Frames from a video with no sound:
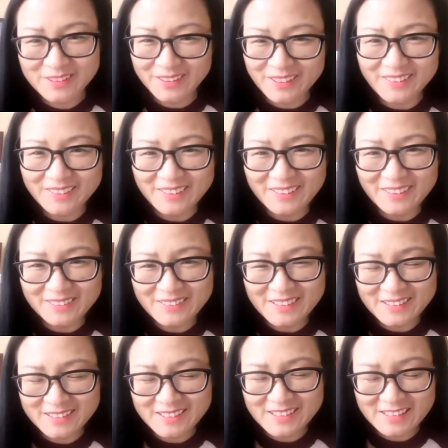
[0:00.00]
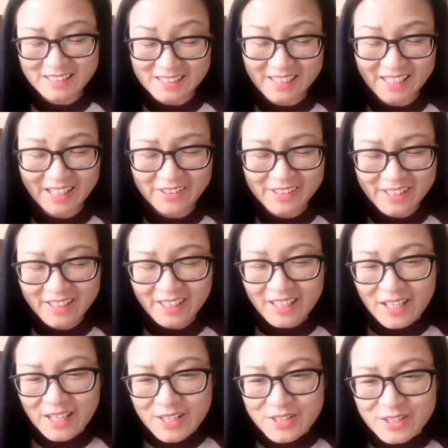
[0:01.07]
in the area.
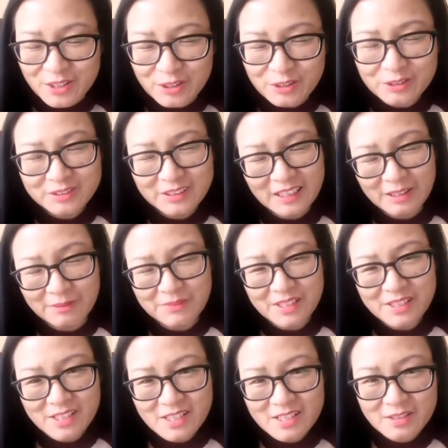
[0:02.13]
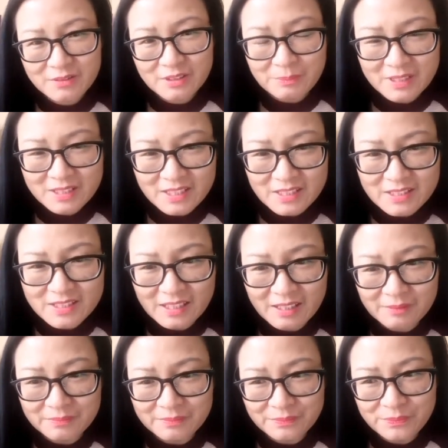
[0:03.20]
So in terms of the business,
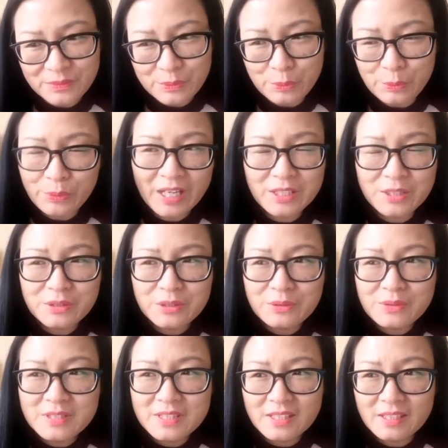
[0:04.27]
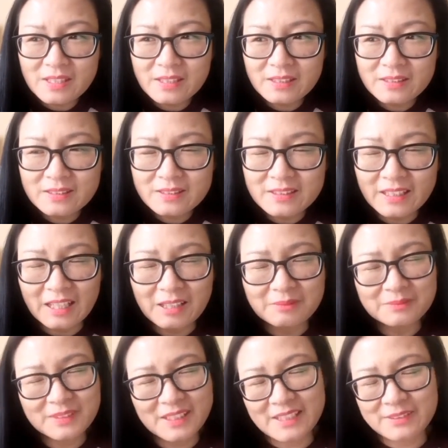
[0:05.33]
where do you see,
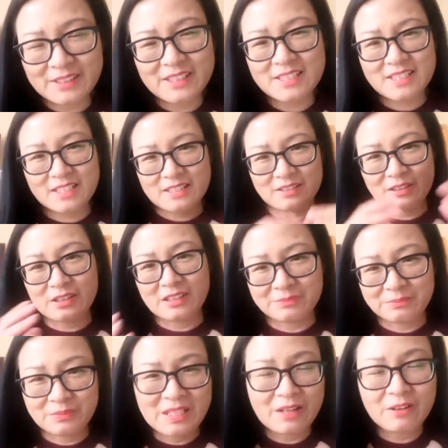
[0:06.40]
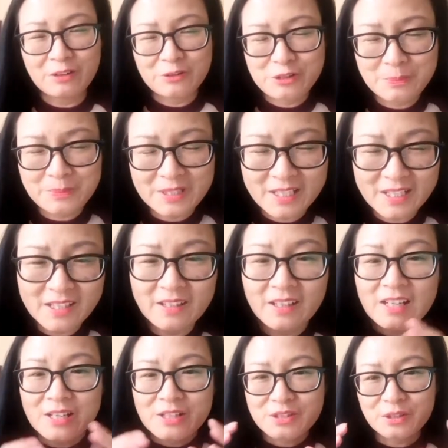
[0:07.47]
because you're now entrepreneur,
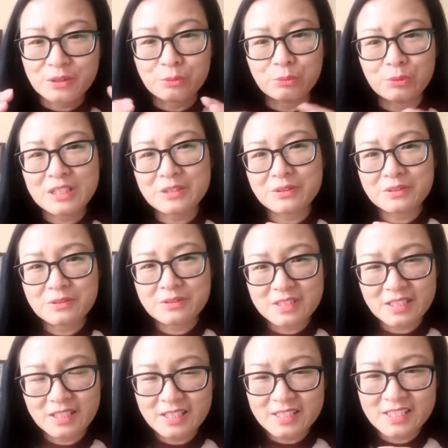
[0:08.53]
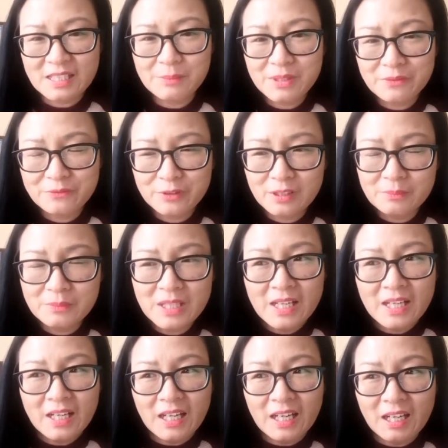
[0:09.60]
so where do you see this coming from?
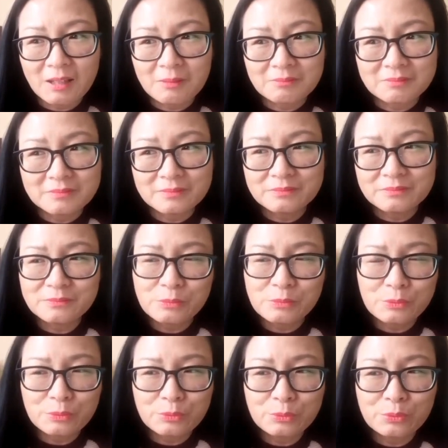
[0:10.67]
From